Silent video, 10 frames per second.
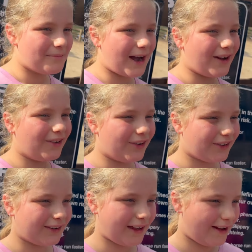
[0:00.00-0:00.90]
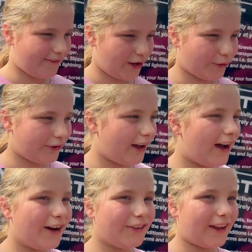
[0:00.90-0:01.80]
My horse, Elsa,
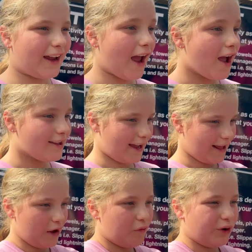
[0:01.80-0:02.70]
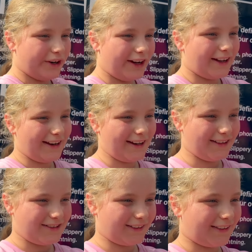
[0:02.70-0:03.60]
I was like getting water and then
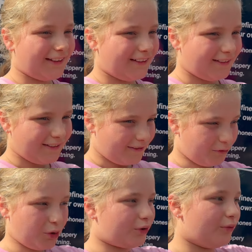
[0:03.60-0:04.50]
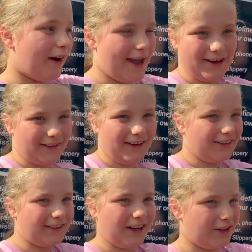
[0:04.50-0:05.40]
it just walked away and then
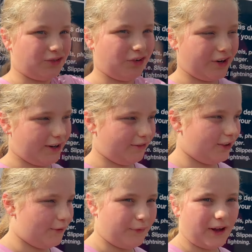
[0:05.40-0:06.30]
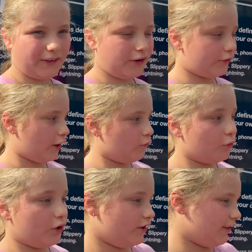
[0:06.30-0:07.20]
started trotting really fast and I was like, what is